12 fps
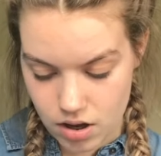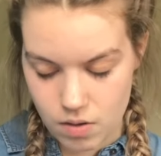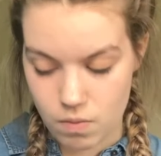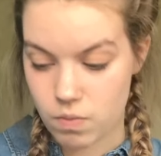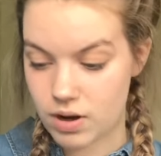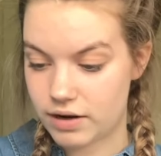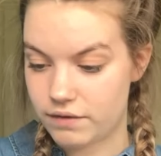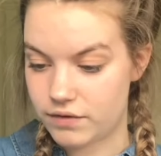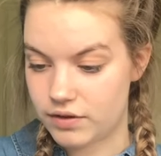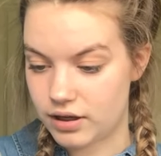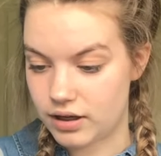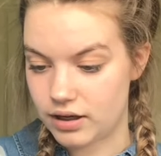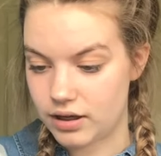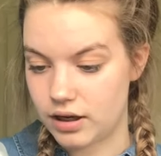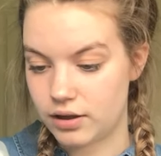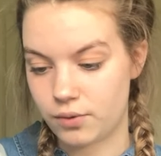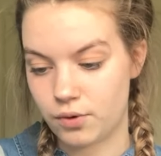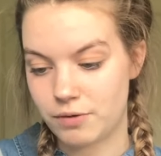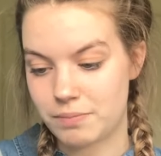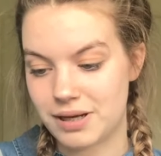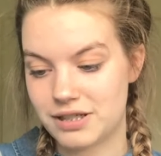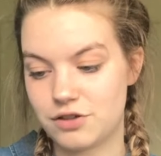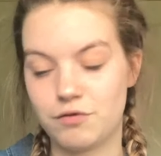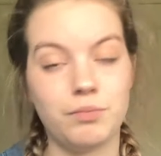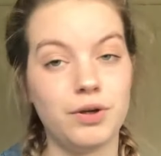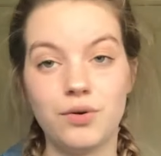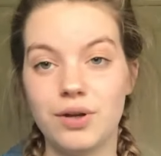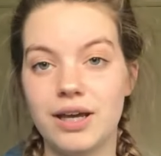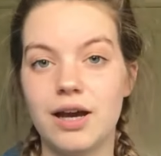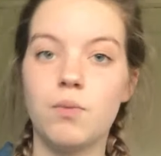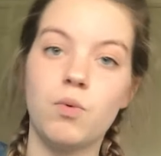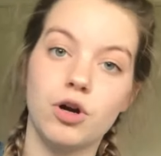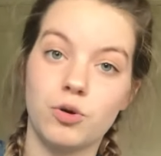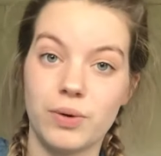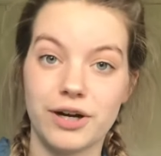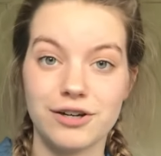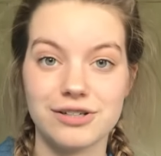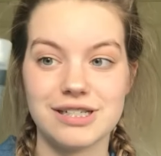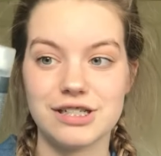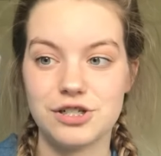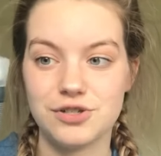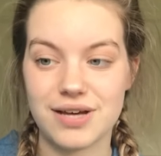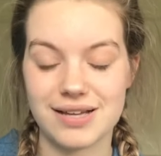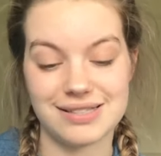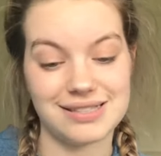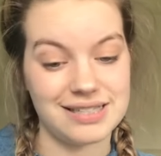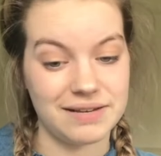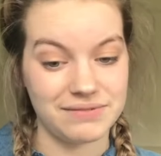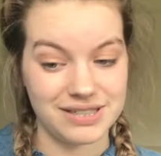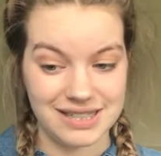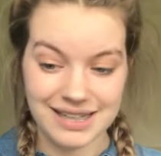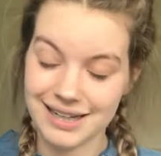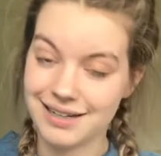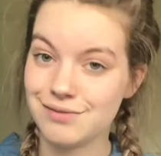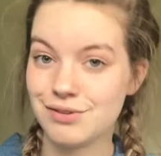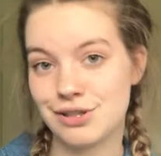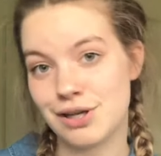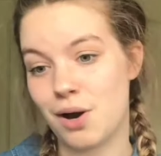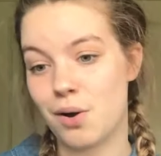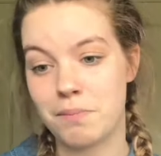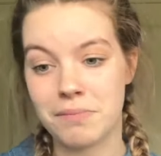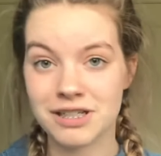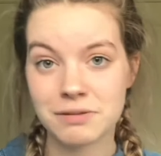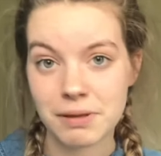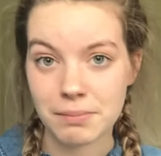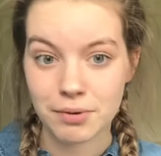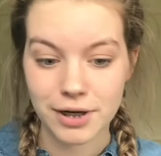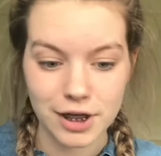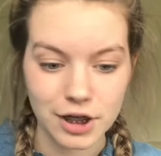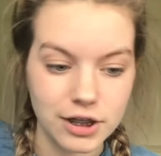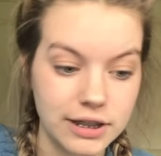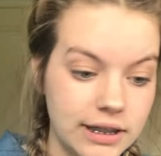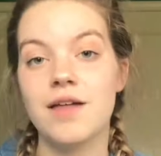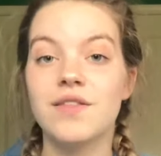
one of the Allure Best of Beauty award winners in 2017, so must be pretty good.